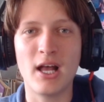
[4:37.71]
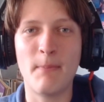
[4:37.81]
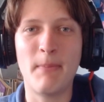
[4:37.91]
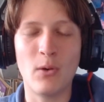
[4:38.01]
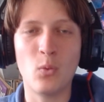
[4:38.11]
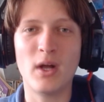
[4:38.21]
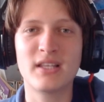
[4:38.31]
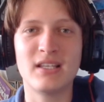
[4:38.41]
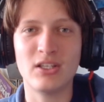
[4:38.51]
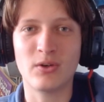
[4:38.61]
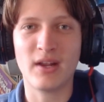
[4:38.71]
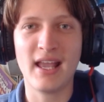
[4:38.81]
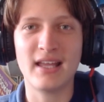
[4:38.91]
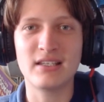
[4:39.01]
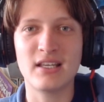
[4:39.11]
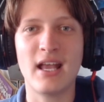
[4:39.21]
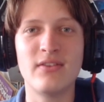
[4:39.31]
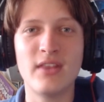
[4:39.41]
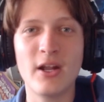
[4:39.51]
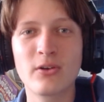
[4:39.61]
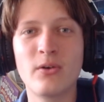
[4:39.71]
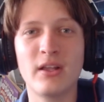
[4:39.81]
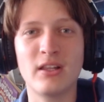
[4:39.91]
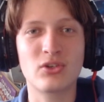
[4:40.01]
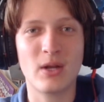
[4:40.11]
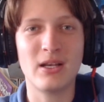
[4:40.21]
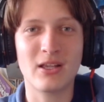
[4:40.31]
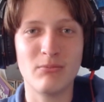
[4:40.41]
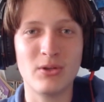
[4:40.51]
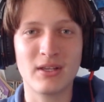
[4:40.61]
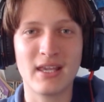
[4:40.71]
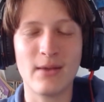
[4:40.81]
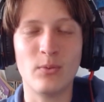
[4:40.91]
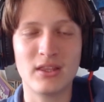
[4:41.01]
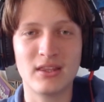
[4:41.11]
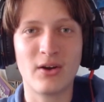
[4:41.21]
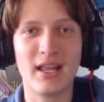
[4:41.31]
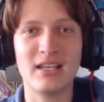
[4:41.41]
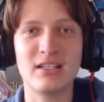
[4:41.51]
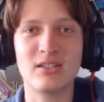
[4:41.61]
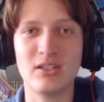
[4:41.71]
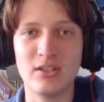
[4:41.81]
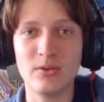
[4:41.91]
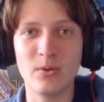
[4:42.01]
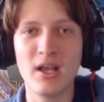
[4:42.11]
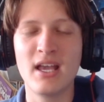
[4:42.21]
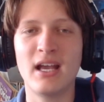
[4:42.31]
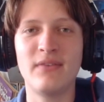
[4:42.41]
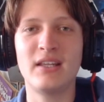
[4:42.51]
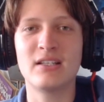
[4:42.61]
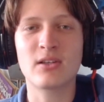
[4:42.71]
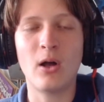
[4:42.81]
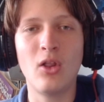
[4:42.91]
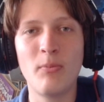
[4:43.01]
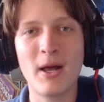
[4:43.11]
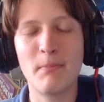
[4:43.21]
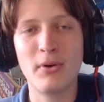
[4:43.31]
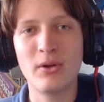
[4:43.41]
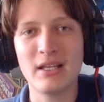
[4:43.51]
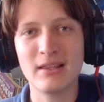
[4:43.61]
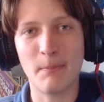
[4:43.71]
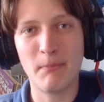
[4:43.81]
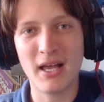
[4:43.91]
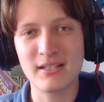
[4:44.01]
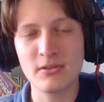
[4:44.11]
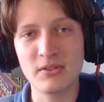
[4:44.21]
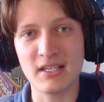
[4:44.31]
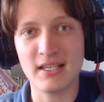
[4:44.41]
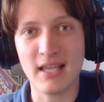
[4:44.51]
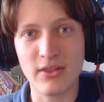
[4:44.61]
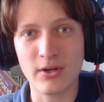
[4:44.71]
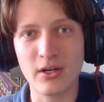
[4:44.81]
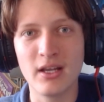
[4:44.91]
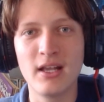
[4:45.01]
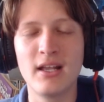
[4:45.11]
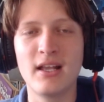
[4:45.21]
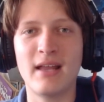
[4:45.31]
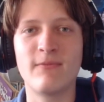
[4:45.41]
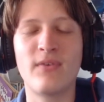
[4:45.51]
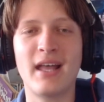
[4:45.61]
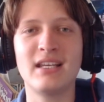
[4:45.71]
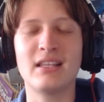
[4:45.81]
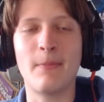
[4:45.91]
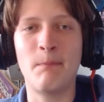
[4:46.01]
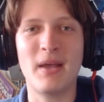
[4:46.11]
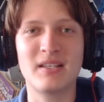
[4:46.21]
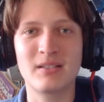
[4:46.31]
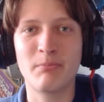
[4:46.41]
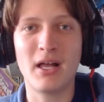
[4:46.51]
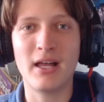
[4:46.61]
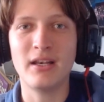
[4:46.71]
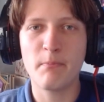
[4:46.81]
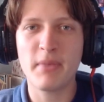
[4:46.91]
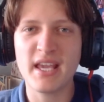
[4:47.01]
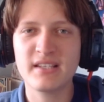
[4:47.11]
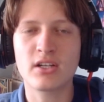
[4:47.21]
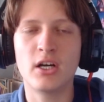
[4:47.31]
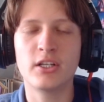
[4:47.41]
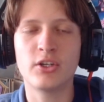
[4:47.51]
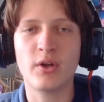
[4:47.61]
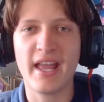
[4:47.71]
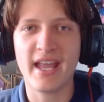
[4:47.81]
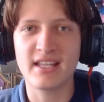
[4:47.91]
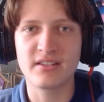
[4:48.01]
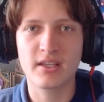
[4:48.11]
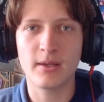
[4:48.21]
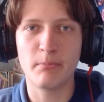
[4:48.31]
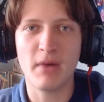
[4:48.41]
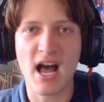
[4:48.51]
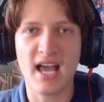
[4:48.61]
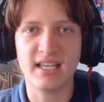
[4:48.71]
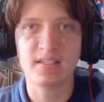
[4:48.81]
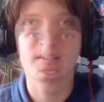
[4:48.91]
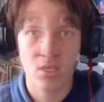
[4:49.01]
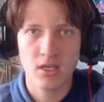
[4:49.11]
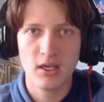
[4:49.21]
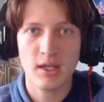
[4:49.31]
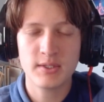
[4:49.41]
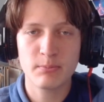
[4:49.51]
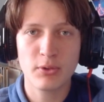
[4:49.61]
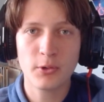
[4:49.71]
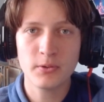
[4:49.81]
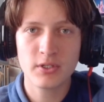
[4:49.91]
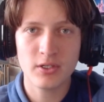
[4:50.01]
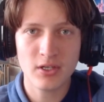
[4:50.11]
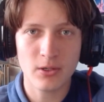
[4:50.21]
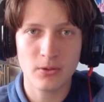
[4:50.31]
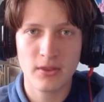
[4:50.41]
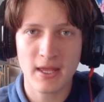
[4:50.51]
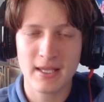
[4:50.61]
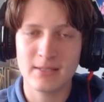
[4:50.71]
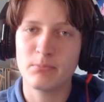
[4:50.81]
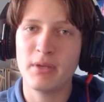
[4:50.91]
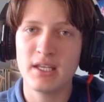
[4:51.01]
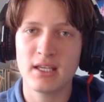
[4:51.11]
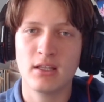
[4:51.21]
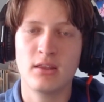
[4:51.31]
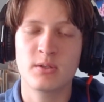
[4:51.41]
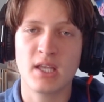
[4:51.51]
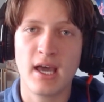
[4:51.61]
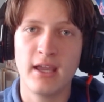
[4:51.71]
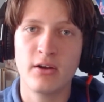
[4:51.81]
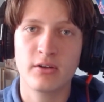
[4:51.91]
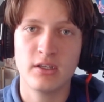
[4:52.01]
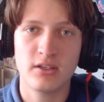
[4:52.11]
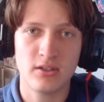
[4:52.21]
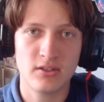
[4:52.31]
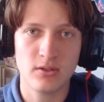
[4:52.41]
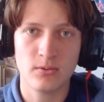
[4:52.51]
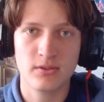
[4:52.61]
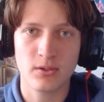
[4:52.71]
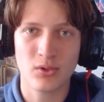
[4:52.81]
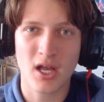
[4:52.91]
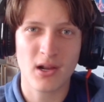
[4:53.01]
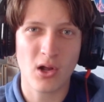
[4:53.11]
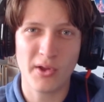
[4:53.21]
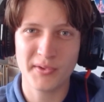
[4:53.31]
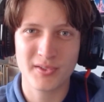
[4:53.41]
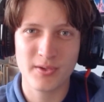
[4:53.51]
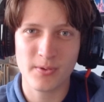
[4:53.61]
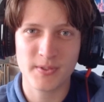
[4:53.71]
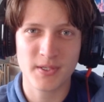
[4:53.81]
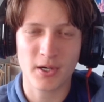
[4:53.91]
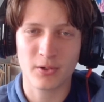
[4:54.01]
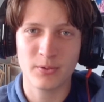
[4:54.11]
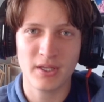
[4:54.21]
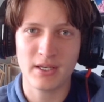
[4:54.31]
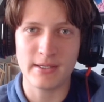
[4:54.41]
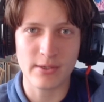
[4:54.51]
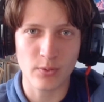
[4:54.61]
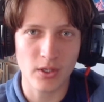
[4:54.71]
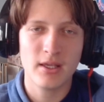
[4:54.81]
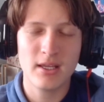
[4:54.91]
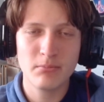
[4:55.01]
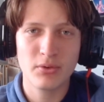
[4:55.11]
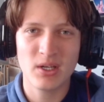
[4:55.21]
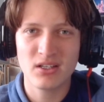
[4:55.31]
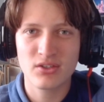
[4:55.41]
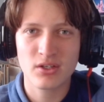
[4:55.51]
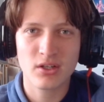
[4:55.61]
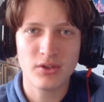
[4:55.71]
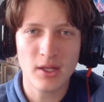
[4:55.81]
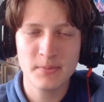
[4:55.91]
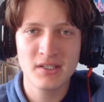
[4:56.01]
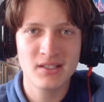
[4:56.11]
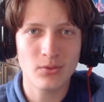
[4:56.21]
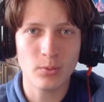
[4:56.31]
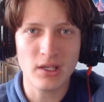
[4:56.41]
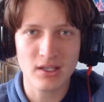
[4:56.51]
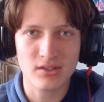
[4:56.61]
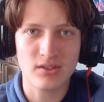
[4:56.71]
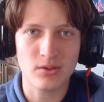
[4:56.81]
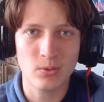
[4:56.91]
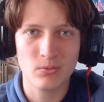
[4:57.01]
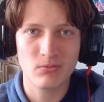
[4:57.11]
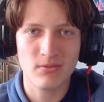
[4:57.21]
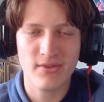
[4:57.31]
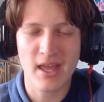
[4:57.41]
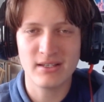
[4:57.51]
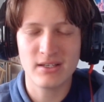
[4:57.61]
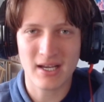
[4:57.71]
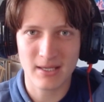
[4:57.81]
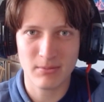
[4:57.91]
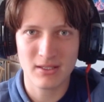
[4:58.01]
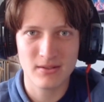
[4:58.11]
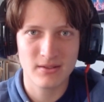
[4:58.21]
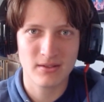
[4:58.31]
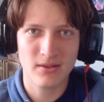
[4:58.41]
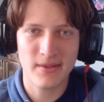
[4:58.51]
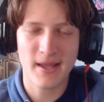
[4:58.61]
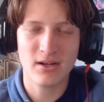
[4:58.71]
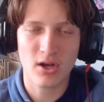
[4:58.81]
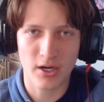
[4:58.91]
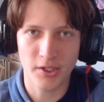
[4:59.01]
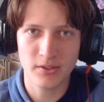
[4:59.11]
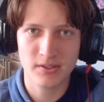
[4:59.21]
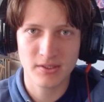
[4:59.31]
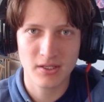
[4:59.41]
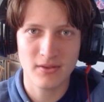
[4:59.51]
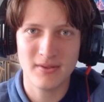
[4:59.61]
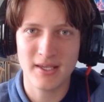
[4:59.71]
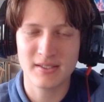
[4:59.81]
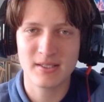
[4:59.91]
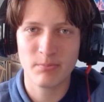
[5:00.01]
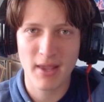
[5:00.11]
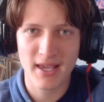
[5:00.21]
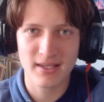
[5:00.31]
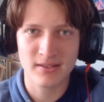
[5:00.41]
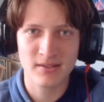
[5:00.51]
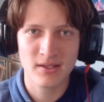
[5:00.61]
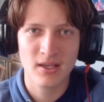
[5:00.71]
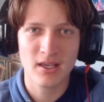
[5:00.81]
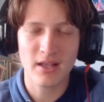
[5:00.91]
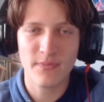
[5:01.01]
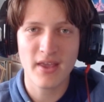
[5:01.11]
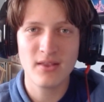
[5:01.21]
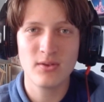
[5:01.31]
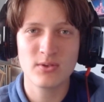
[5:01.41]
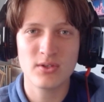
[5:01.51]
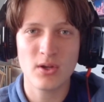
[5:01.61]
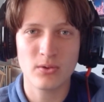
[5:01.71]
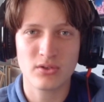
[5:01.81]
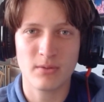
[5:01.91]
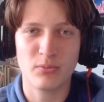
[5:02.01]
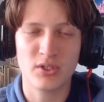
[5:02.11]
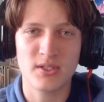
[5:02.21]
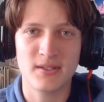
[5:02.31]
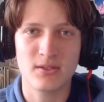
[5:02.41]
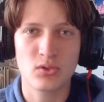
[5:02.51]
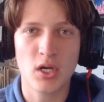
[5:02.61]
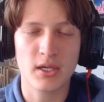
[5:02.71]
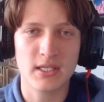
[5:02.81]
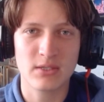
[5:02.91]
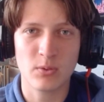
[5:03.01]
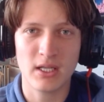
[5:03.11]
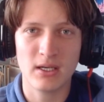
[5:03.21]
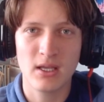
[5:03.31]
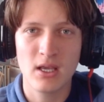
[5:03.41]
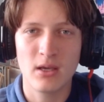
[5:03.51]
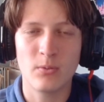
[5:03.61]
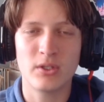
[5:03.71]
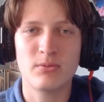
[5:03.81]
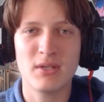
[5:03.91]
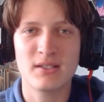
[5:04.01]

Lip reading: about what's in your hand, and they're going to try to communicate what their hand is to you. And then it's all about putting the puzzle together and finding the best spot based on your hands combined. It's important to note that in bidding, there's a hierarchy to the suits, so not all suits are created equal. In bridge, clubs is the weakest suit, then diamonds, then hearts, then spades, and then there's no trump, which is the strongest one, which means